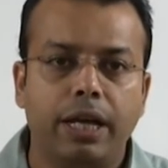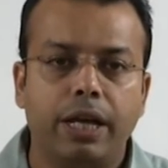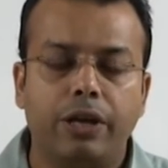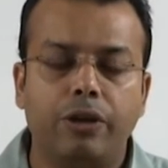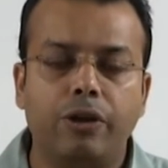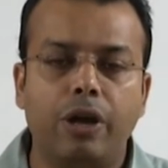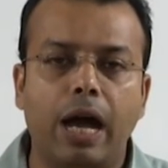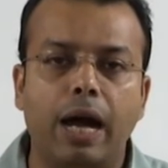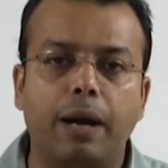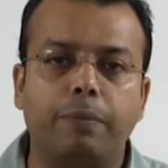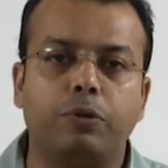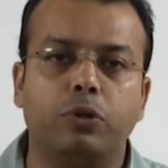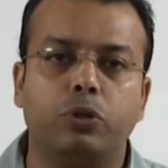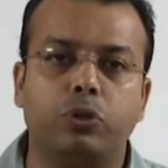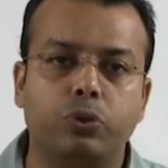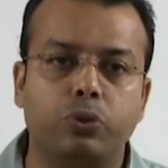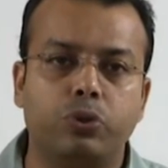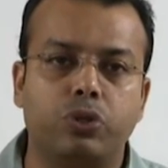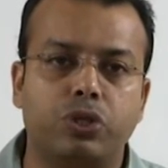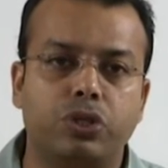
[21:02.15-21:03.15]
you have to
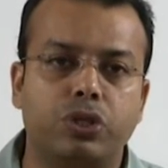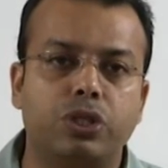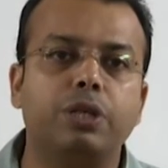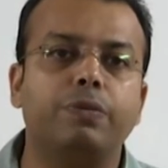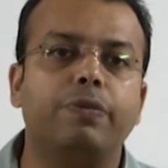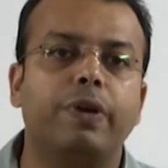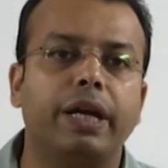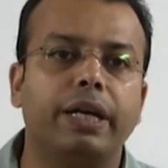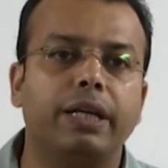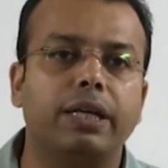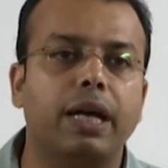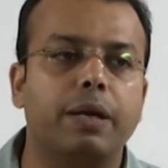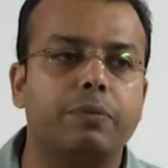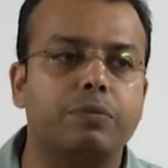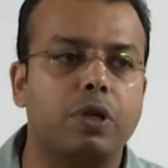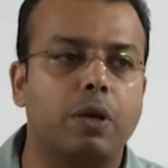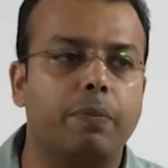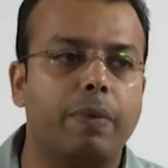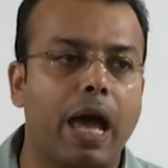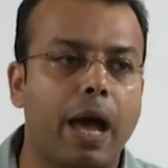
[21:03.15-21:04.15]
choose different types
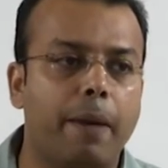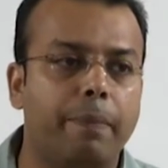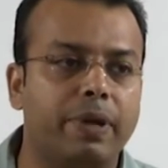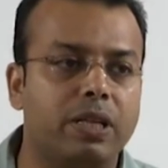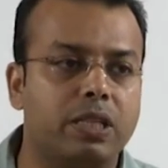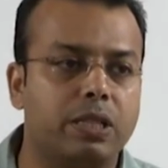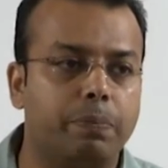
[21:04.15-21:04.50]
of abrasive